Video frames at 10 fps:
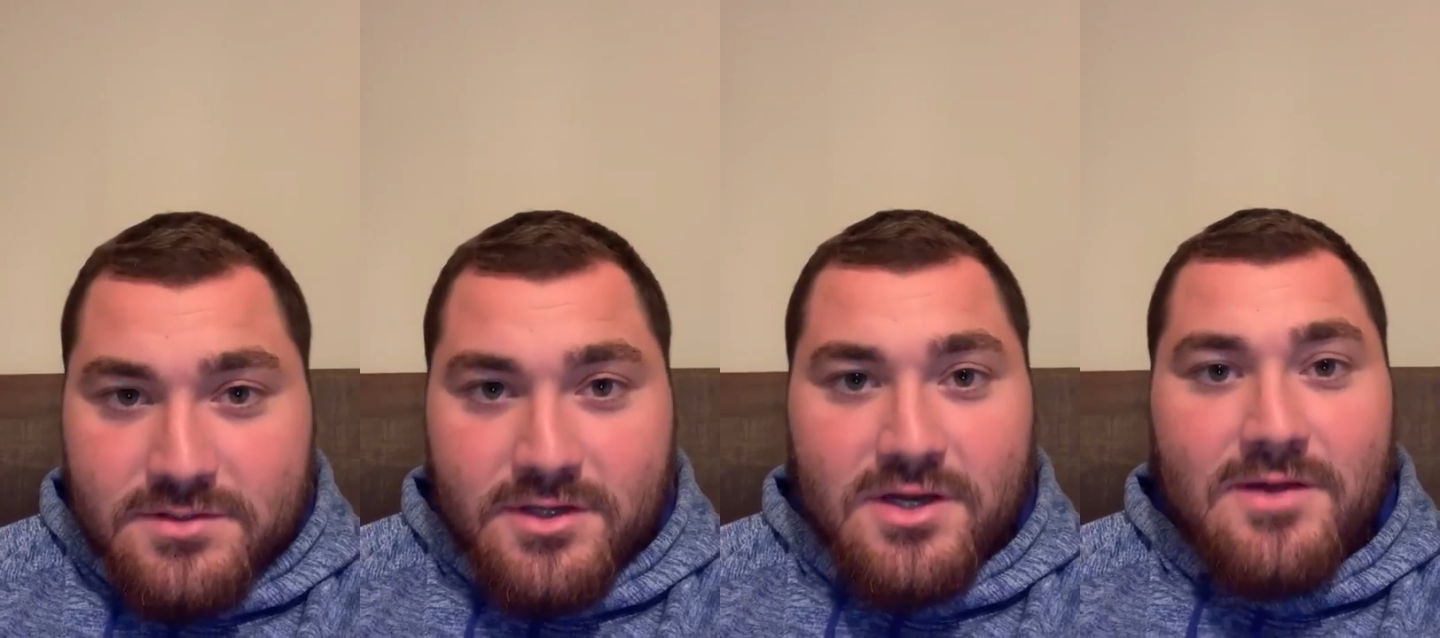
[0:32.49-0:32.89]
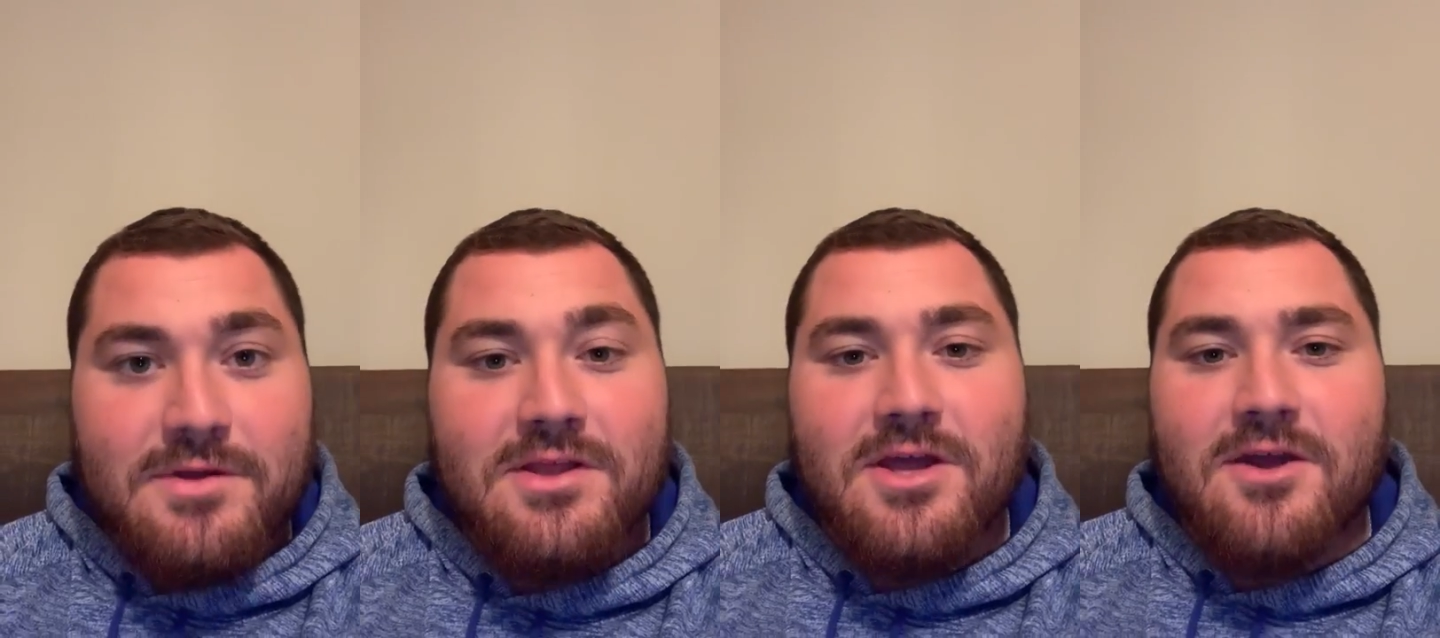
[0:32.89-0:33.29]
They're going to
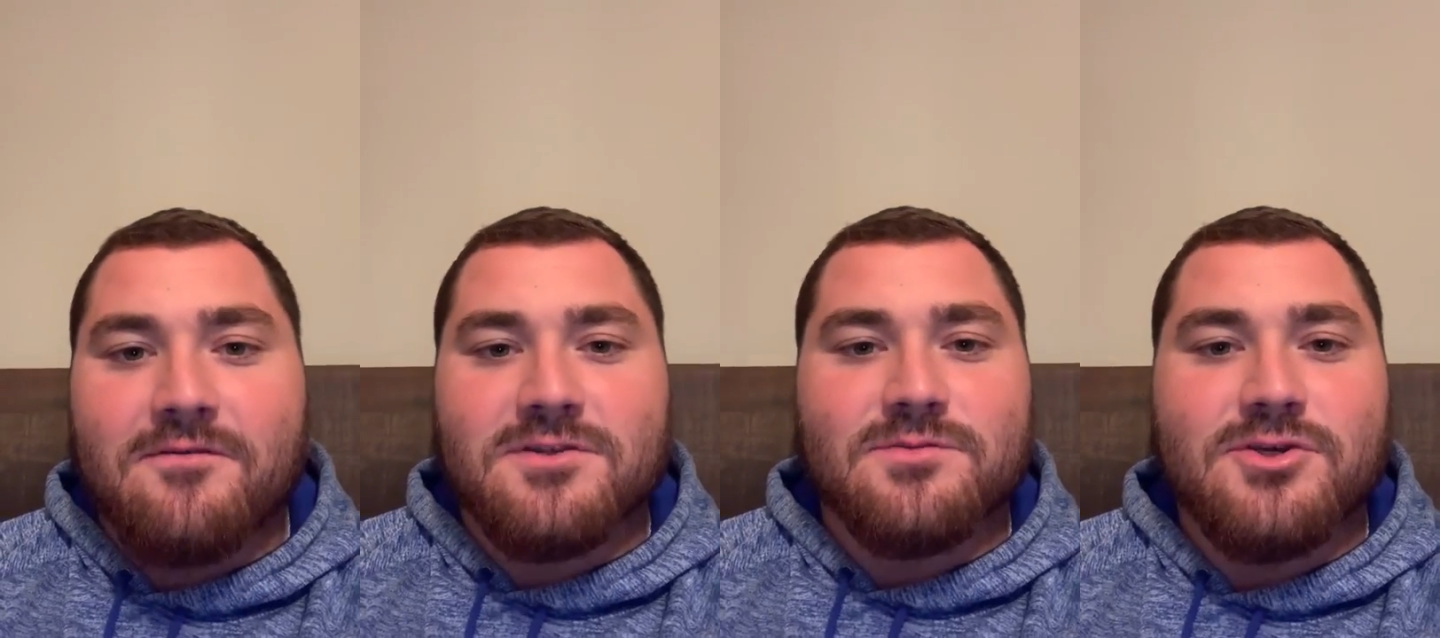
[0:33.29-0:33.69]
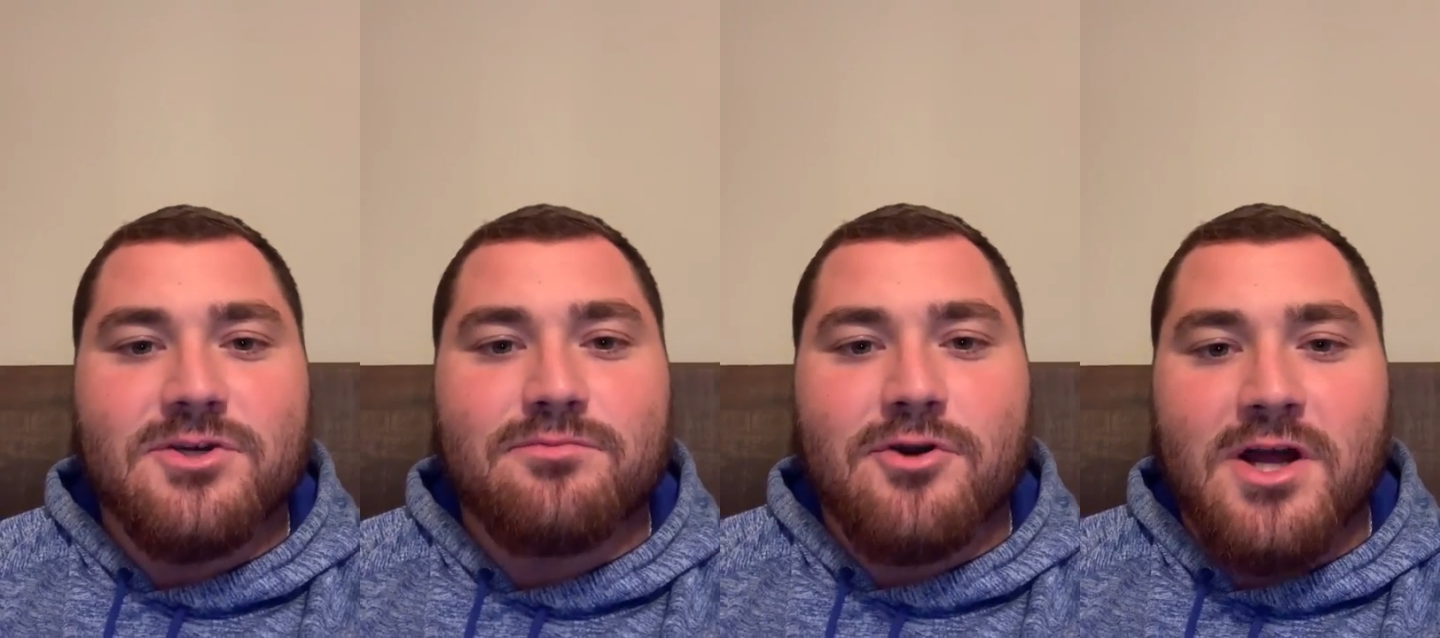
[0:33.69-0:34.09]
be there for some
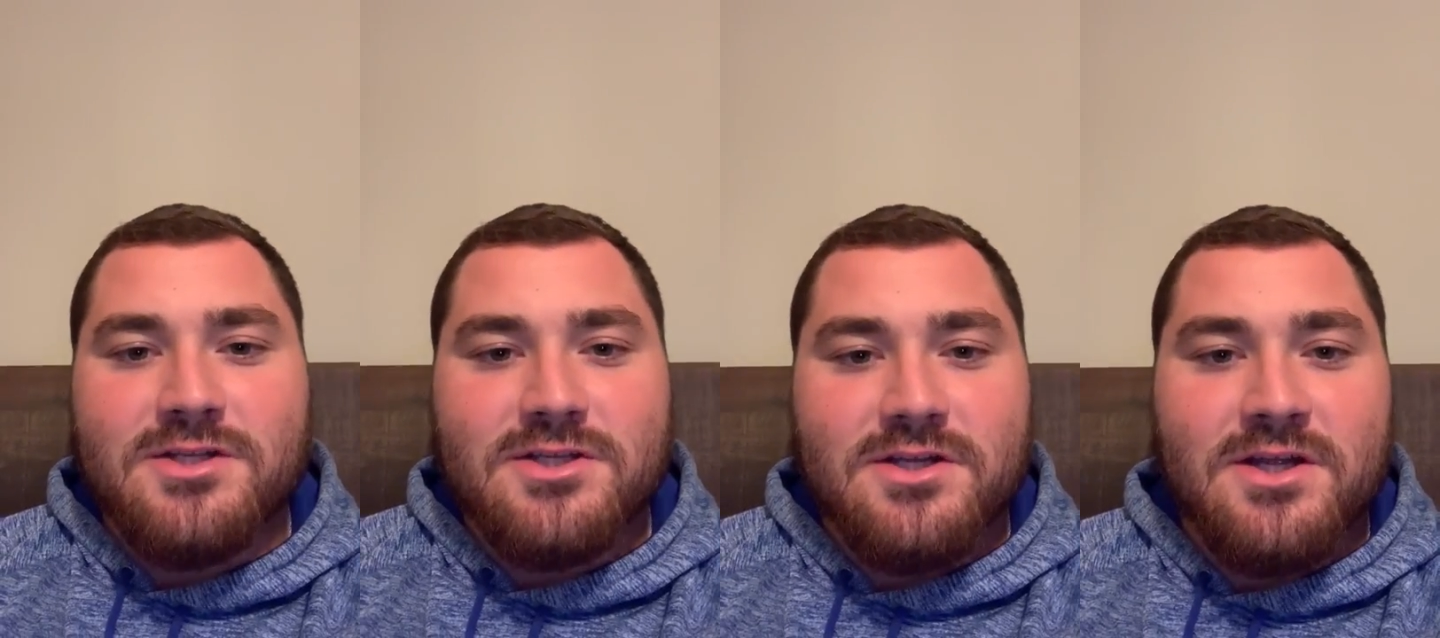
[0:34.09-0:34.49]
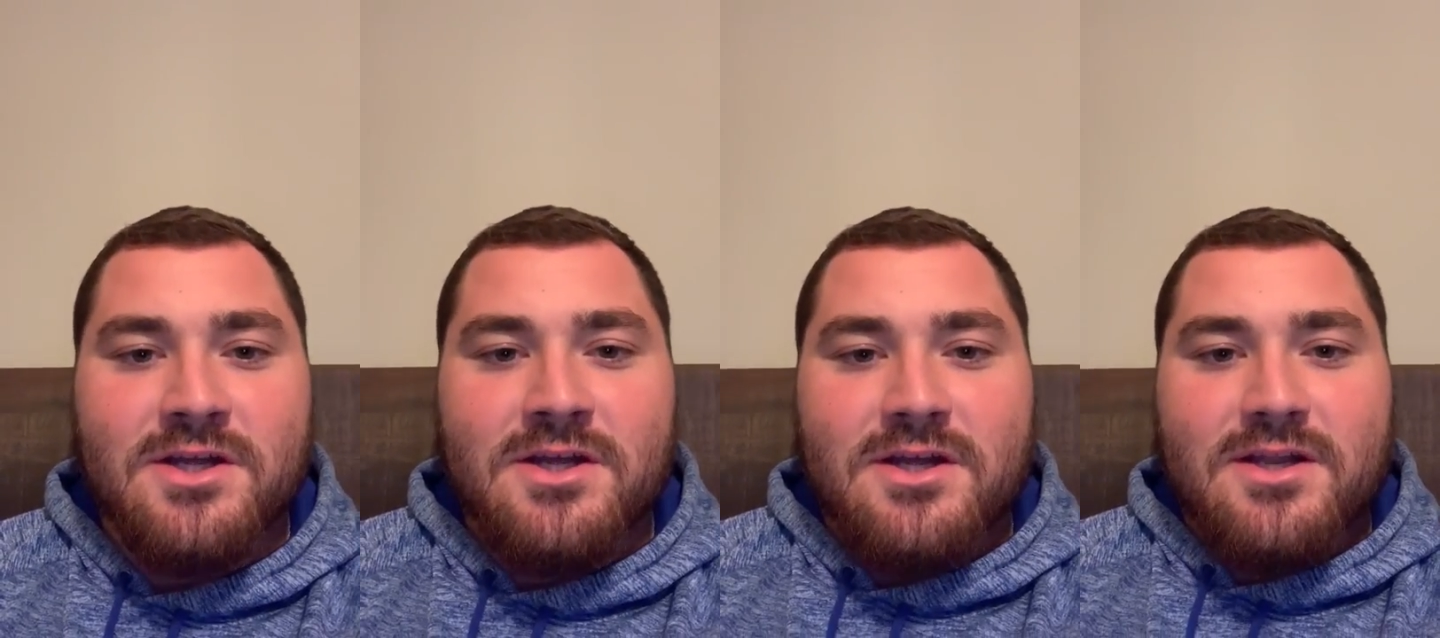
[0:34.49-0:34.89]
good brunch on a
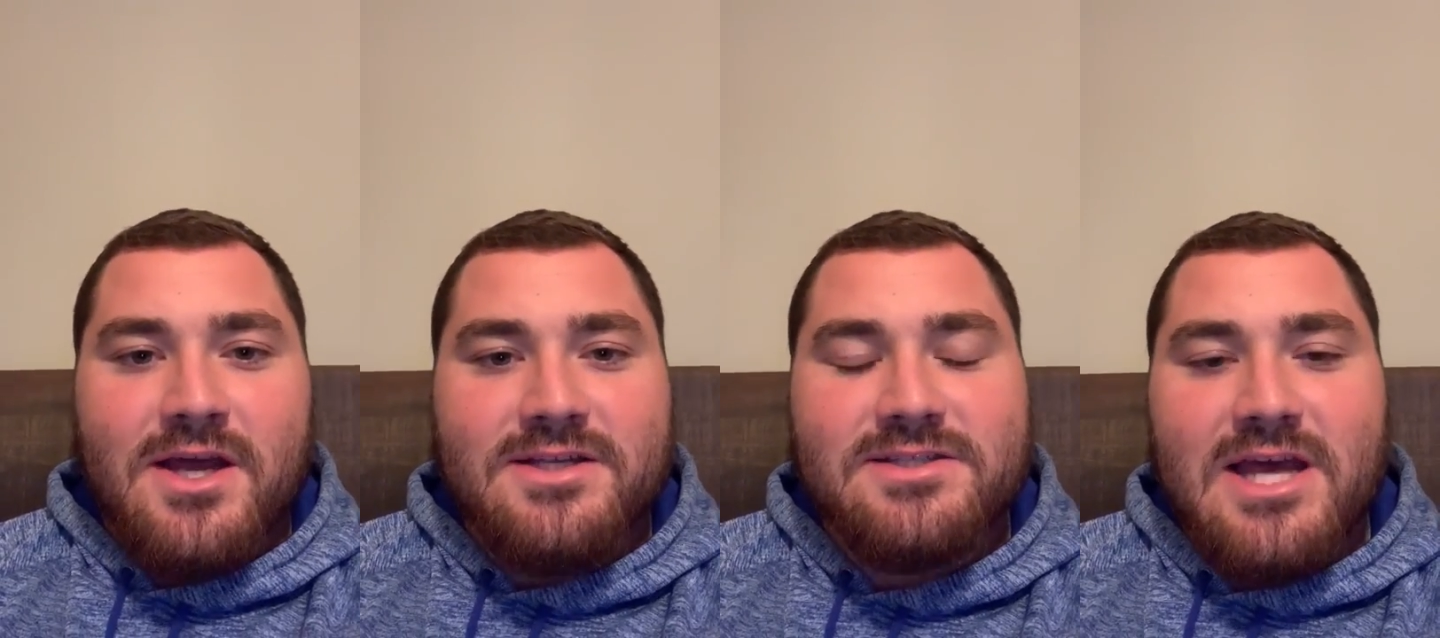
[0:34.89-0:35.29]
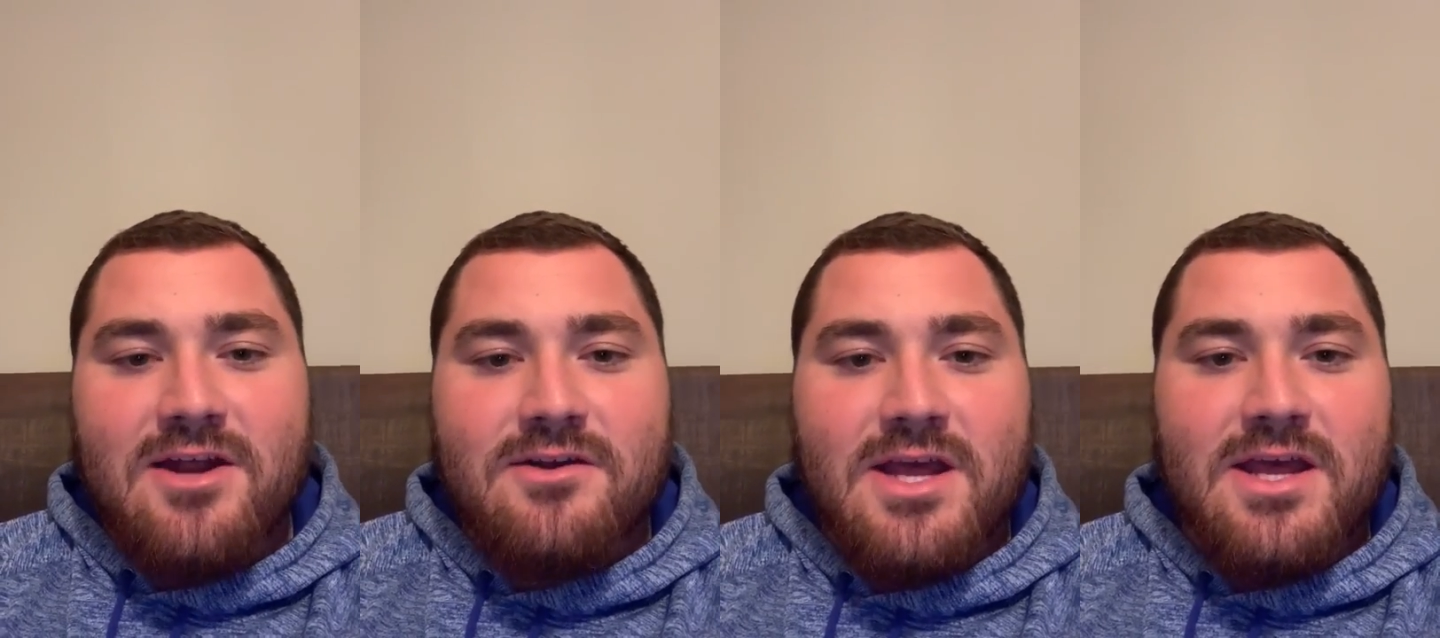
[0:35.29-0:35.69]
nice
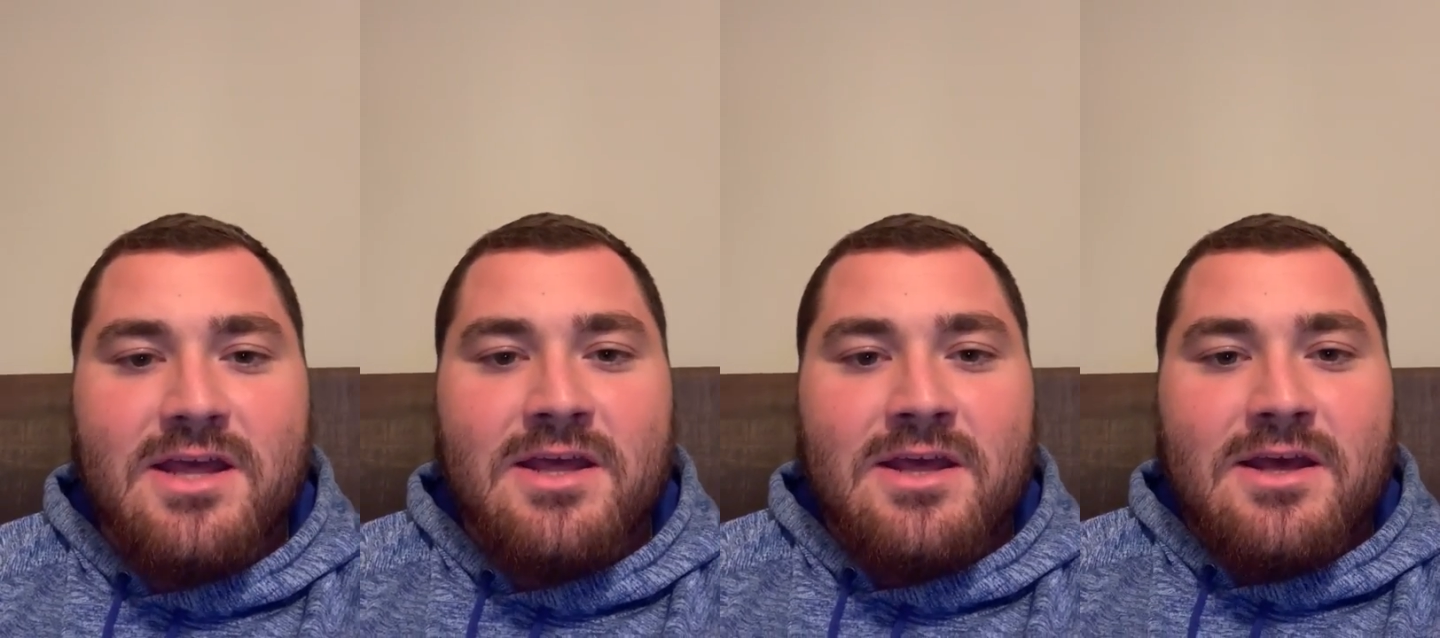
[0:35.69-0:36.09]
Saturday.